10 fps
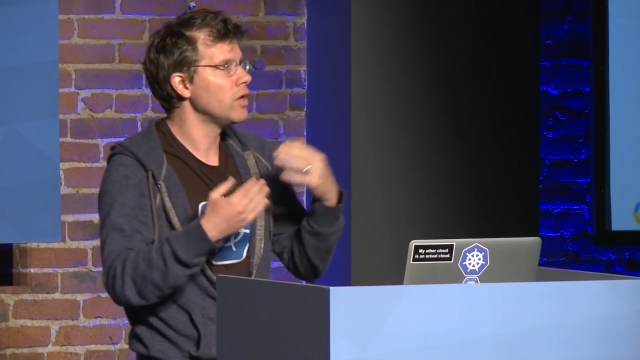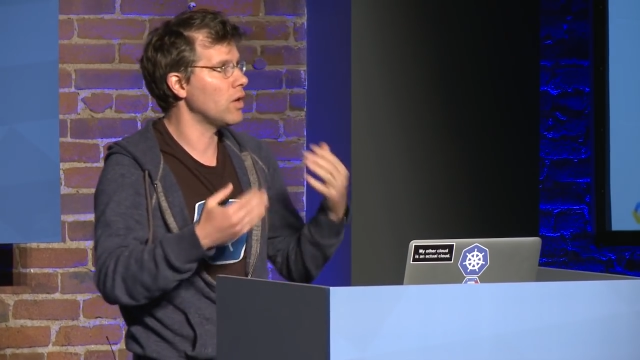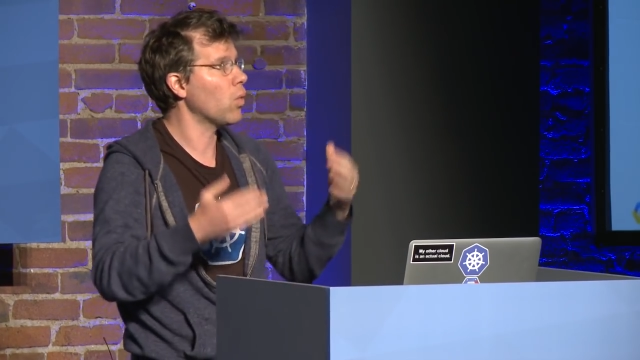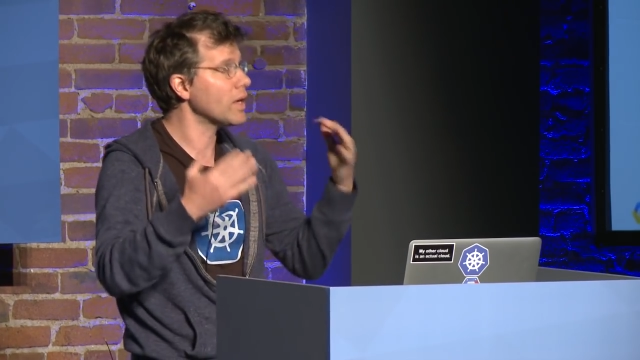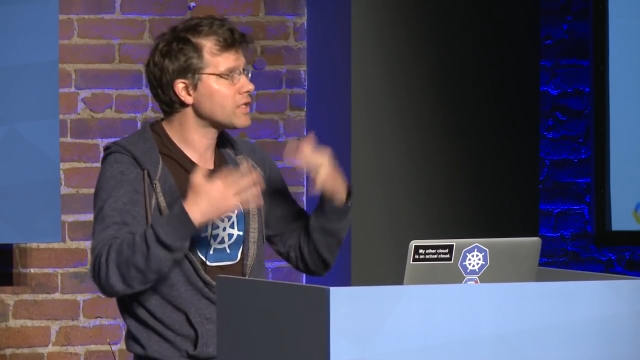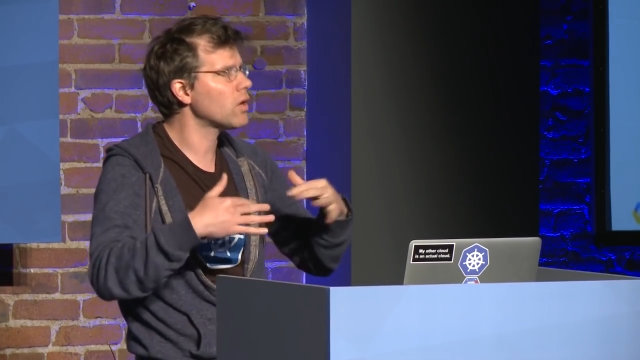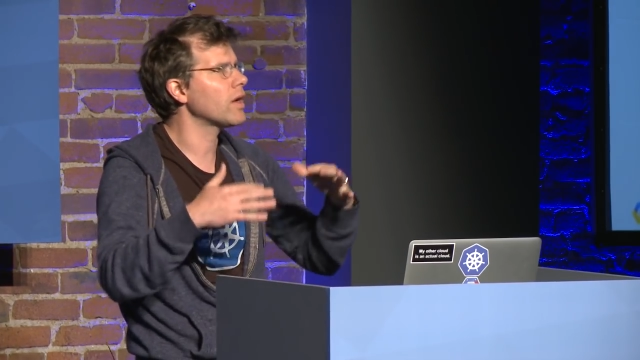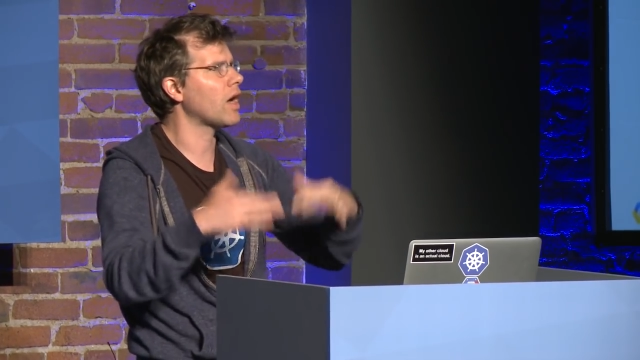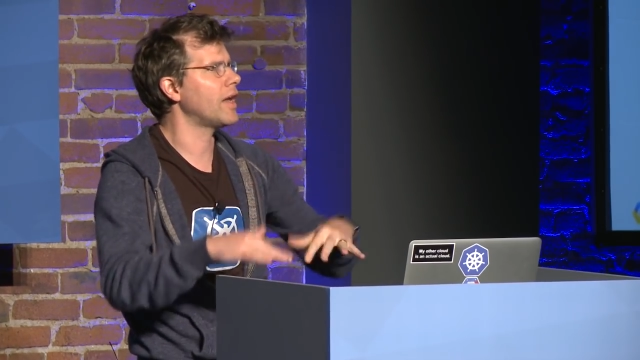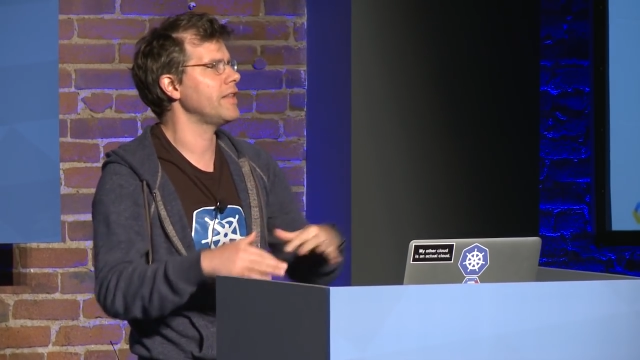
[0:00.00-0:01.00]
what's
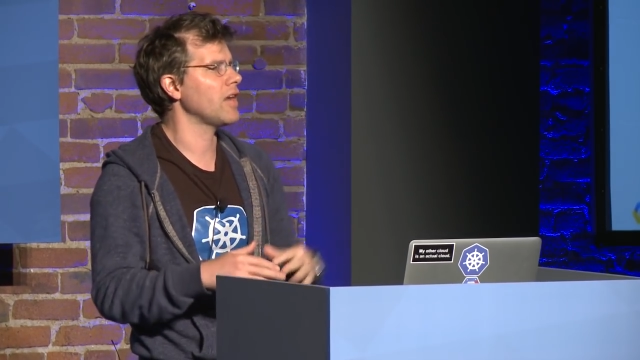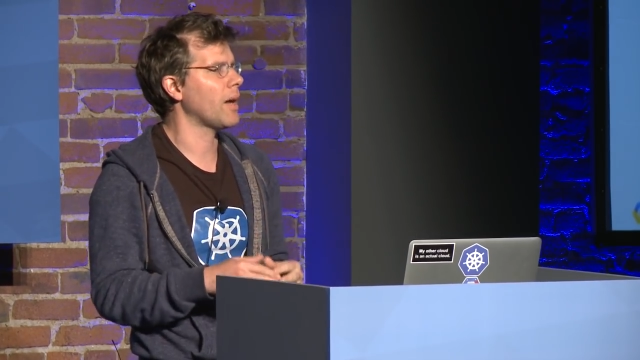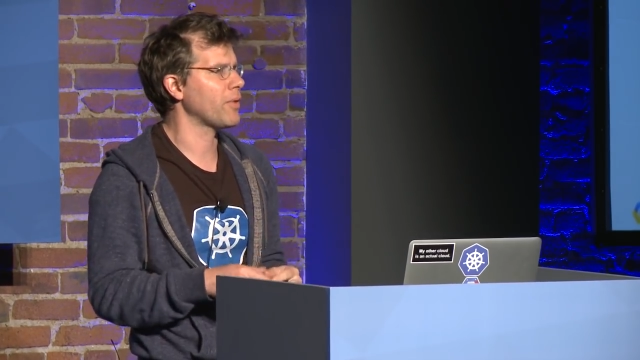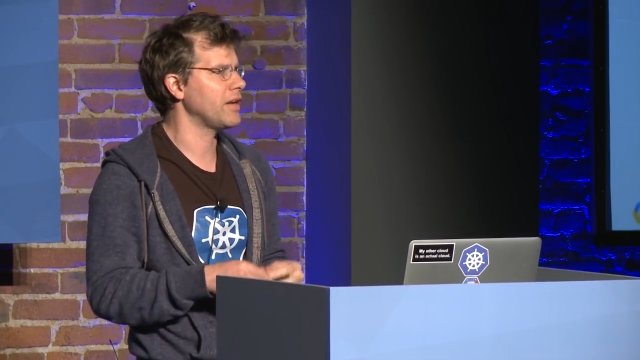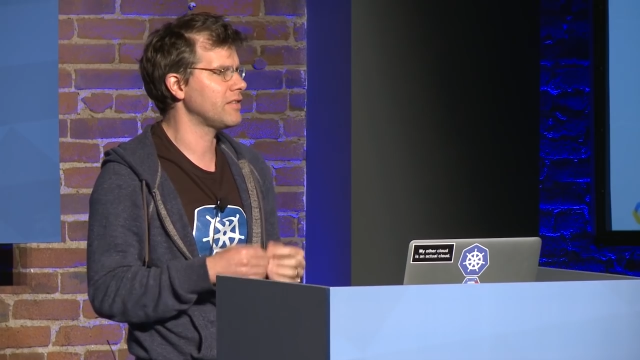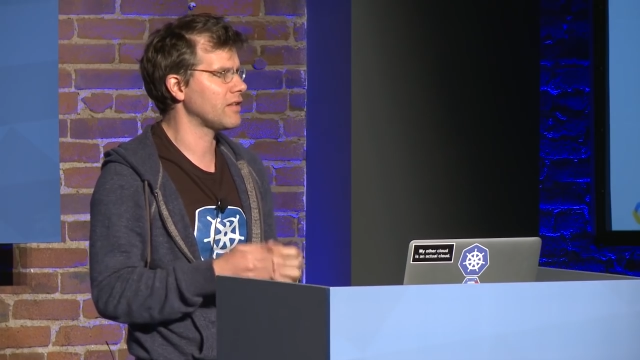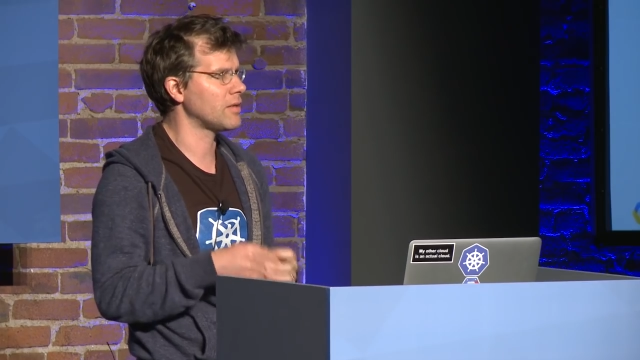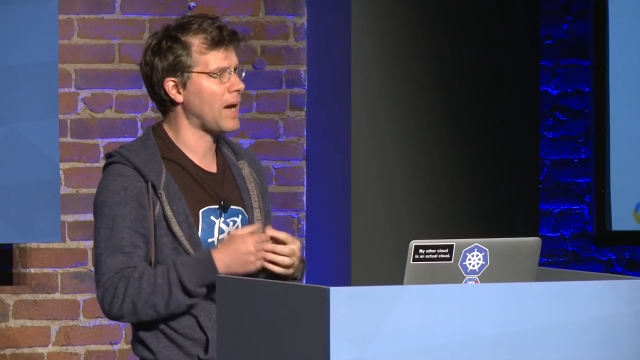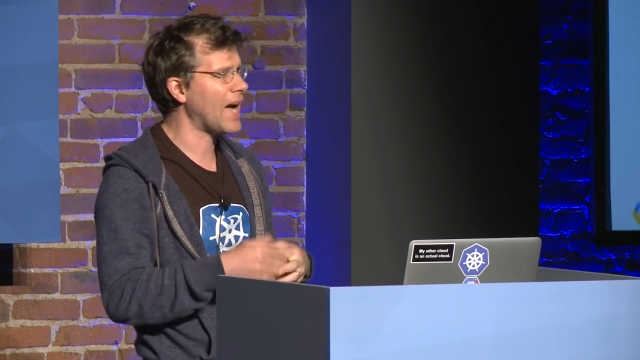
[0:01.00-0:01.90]
going on in the operating system.